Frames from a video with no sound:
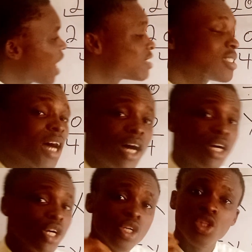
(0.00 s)

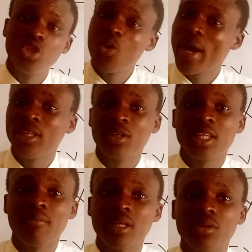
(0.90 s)
answer. No any
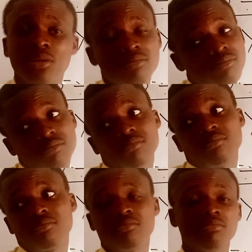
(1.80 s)
other method.
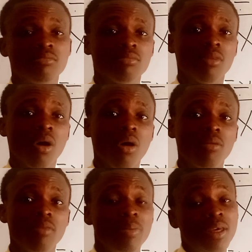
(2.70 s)

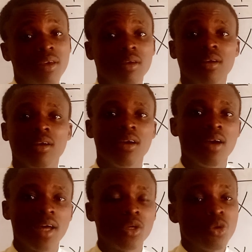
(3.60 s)
Or maybe,
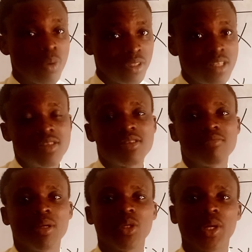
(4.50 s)
I don't know, but this is
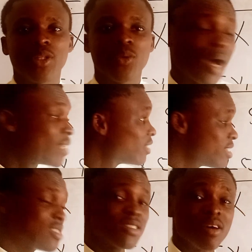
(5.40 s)
the method I know. And
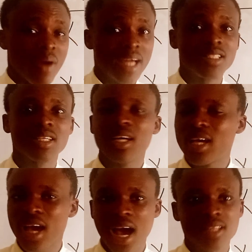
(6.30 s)
this is the right
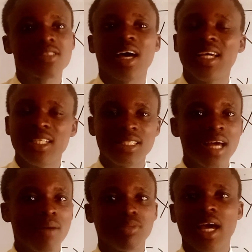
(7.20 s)
answer. It
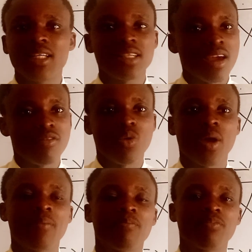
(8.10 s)
applies everywhere.